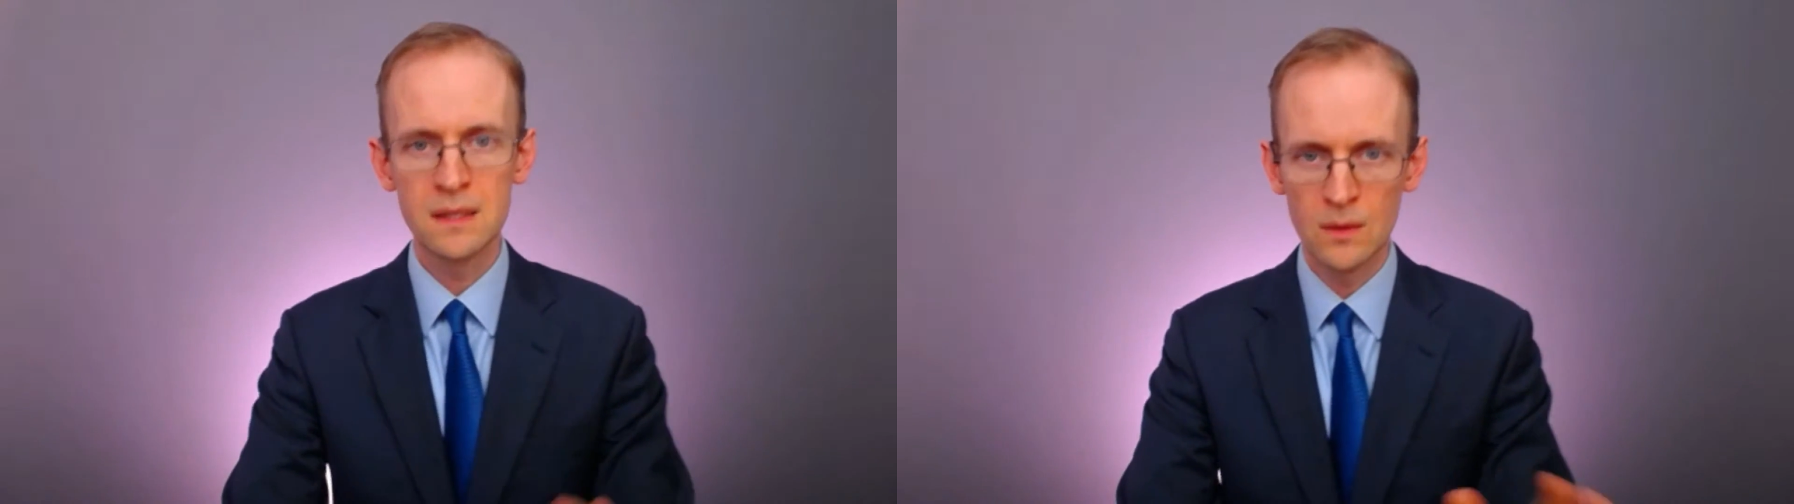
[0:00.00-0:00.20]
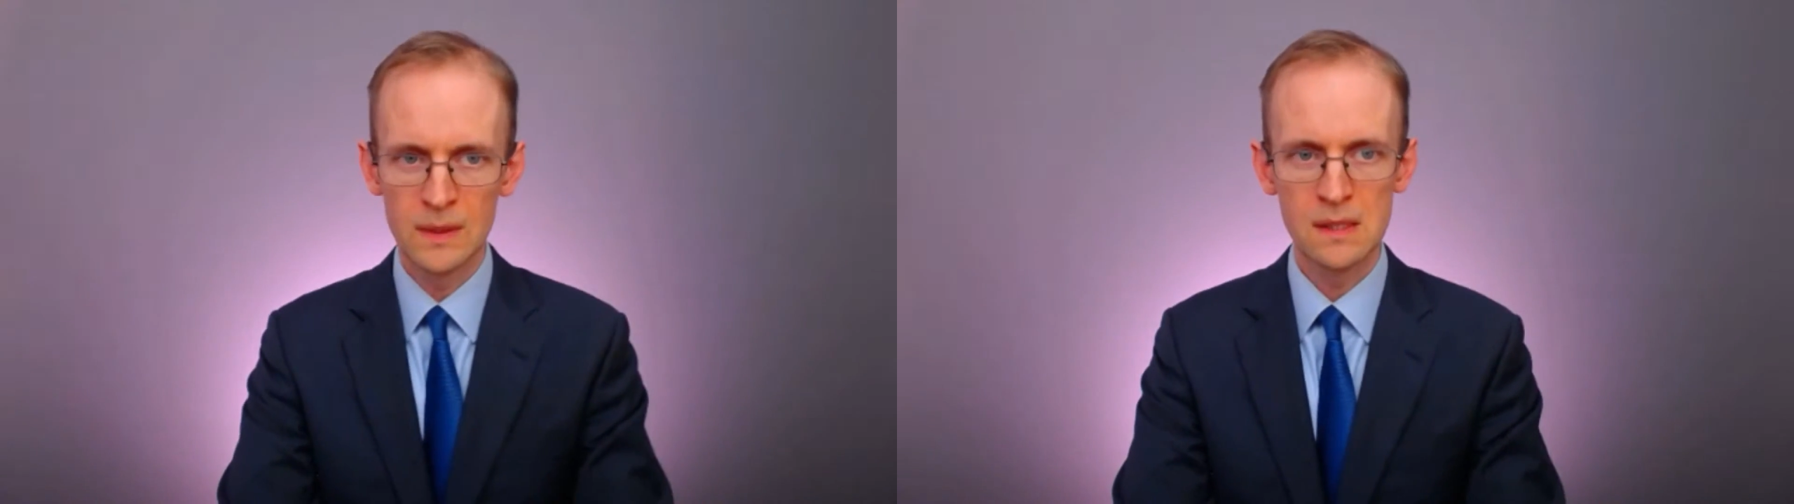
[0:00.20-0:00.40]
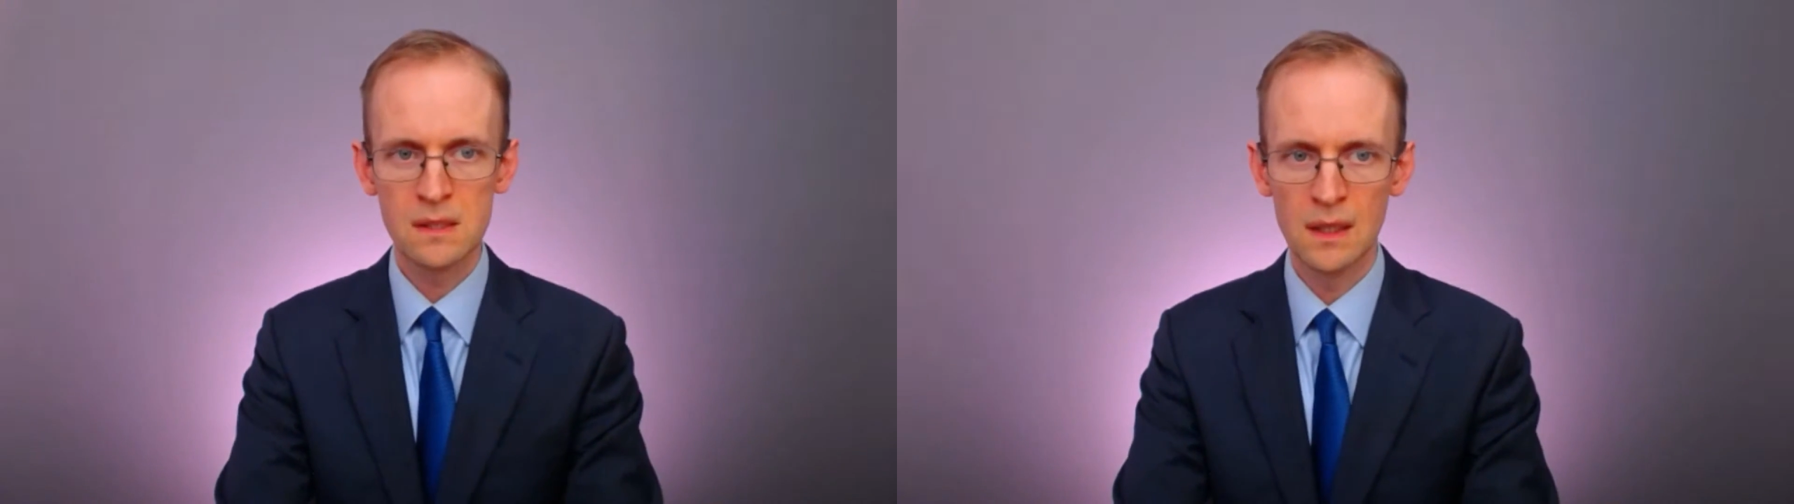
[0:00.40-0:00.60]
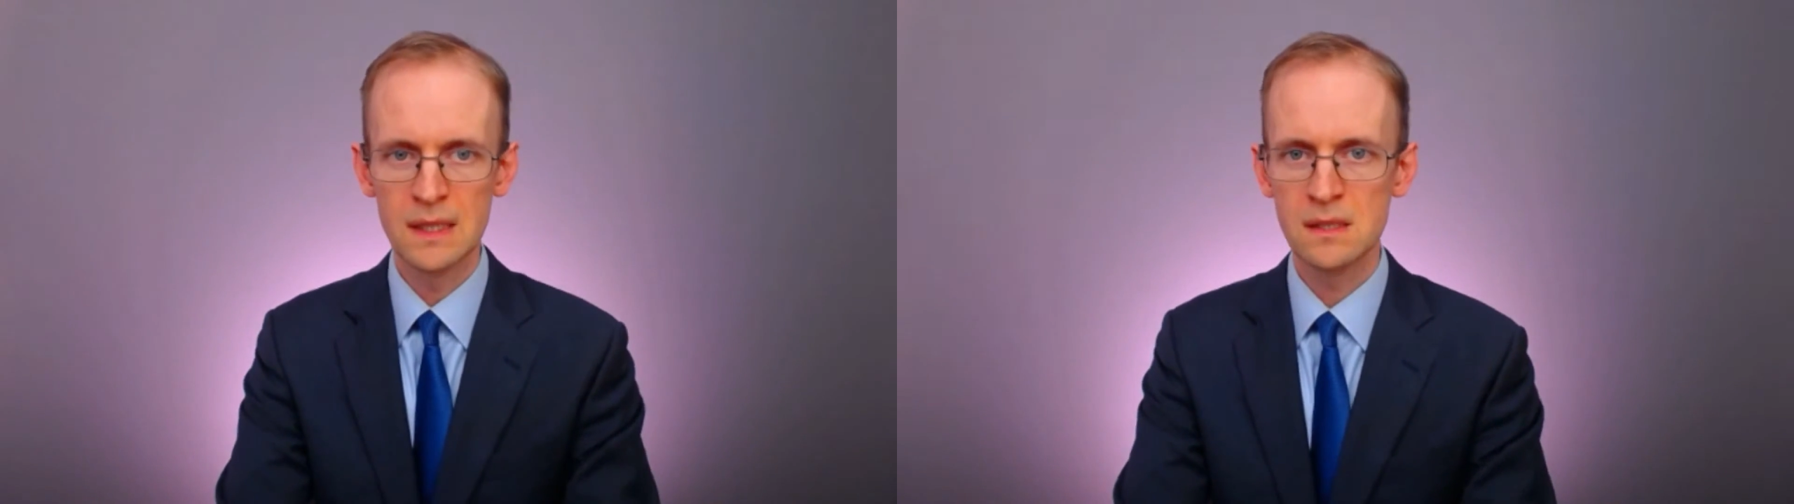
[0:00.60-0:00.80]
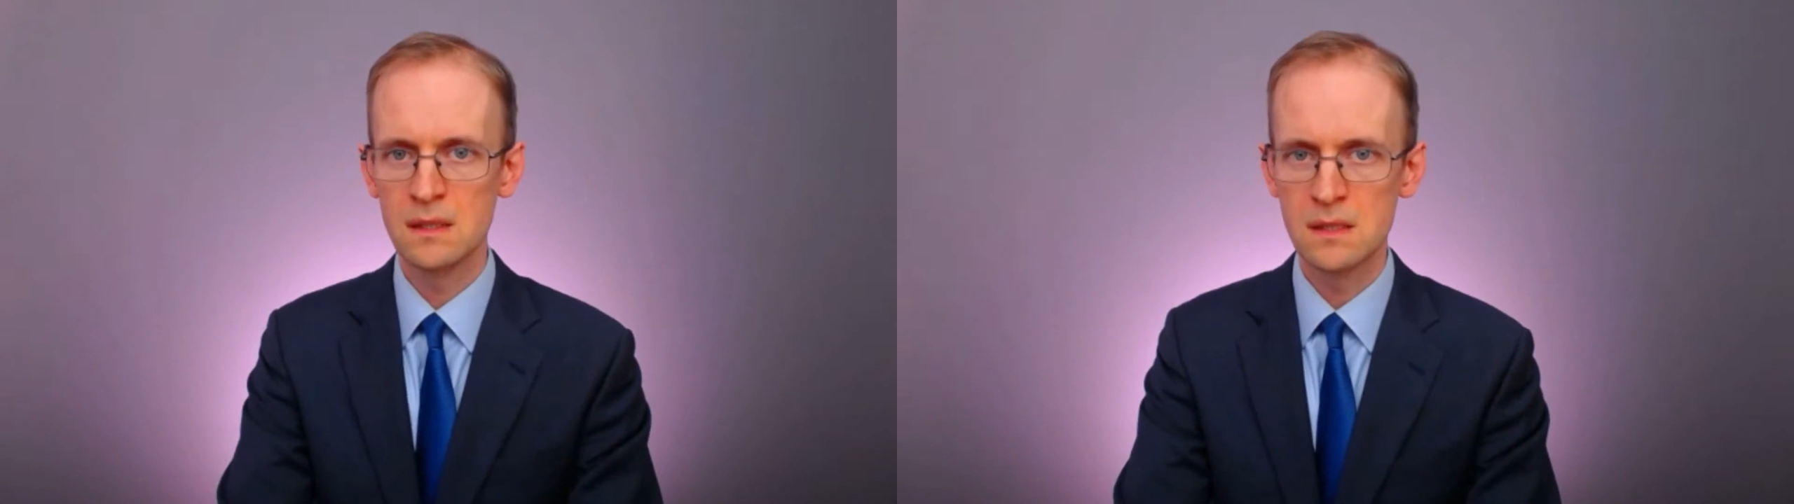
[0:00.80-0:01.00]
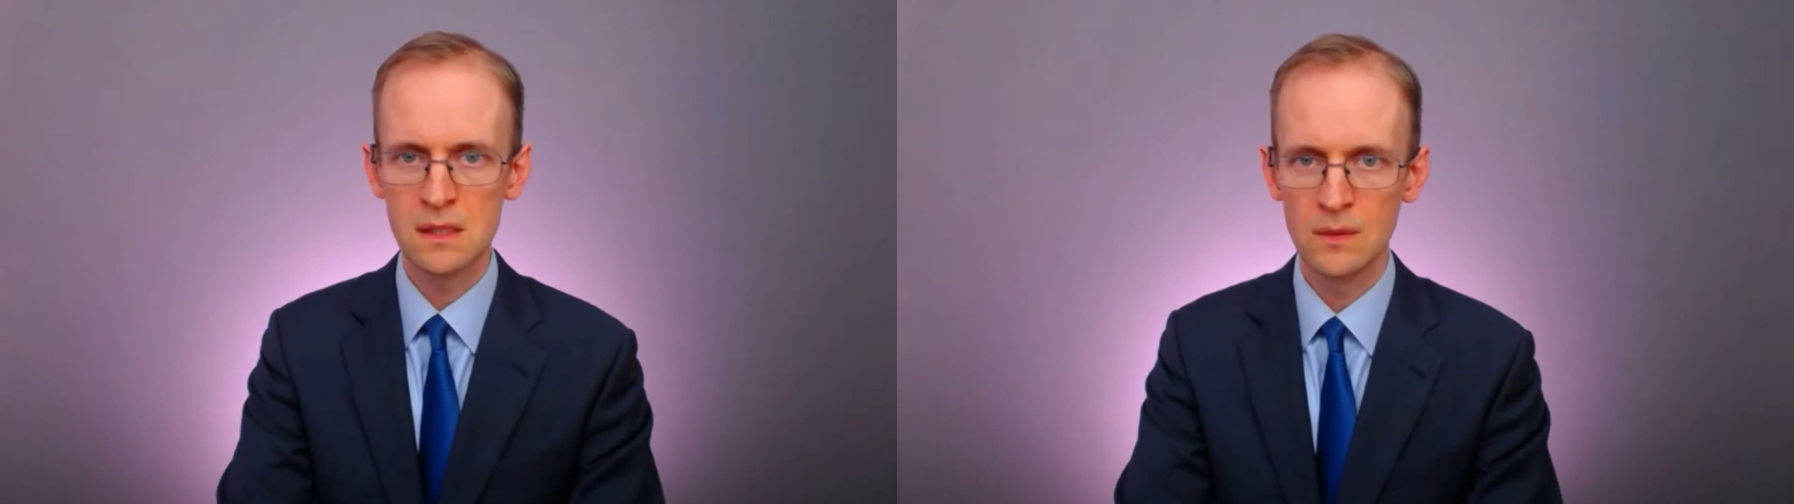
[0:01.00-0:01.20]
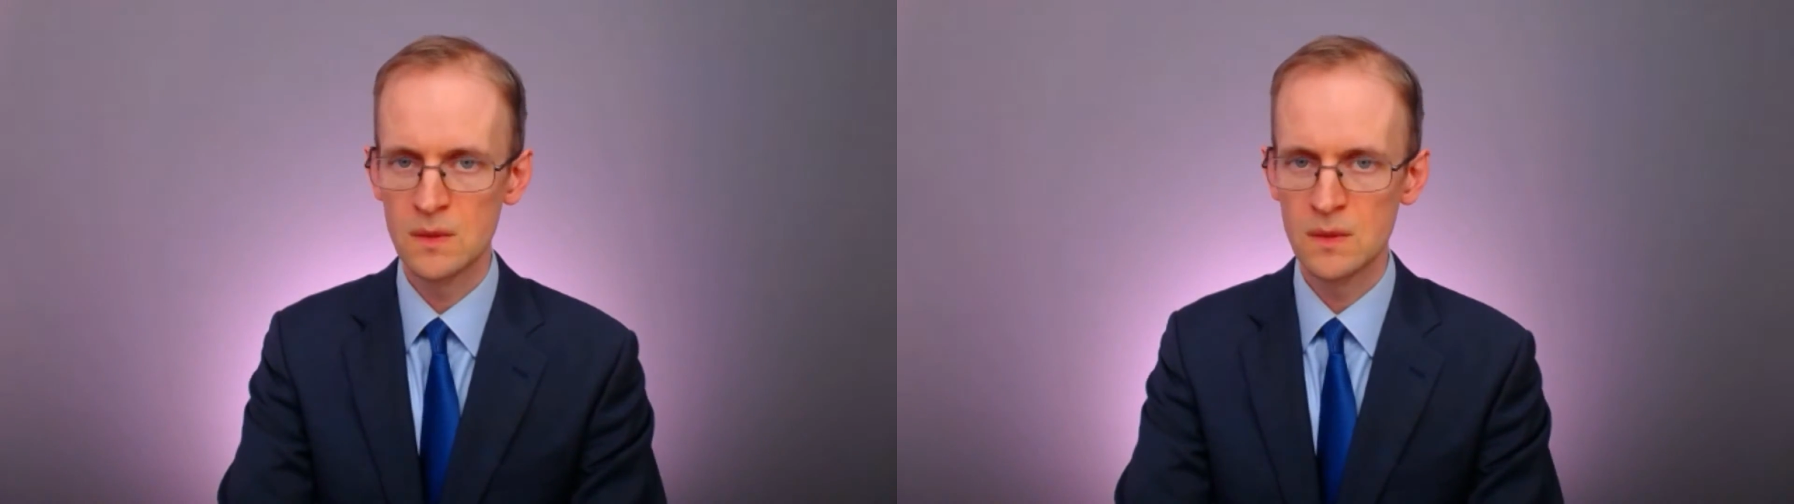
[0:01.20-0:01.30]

issue with its license.